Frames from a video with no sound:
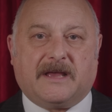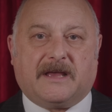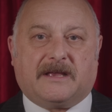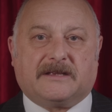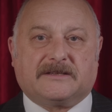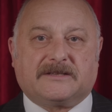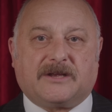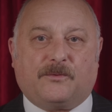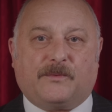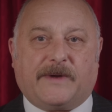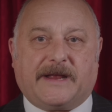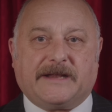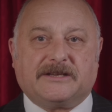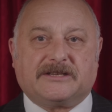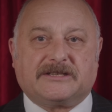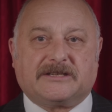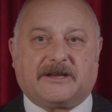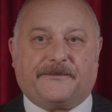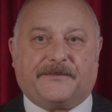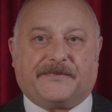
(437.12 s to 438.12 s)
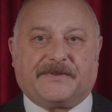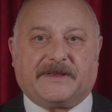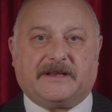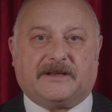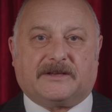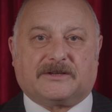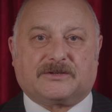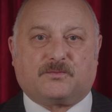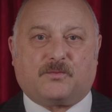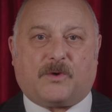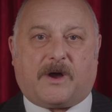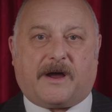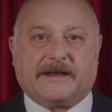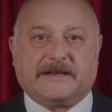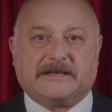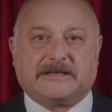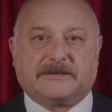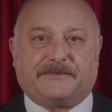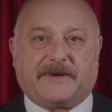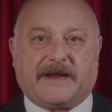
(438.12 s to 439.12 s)
So when something as
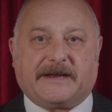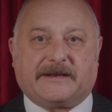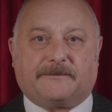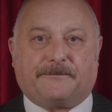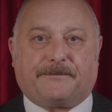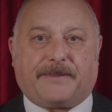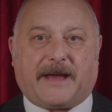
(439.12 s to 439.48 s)
widespread and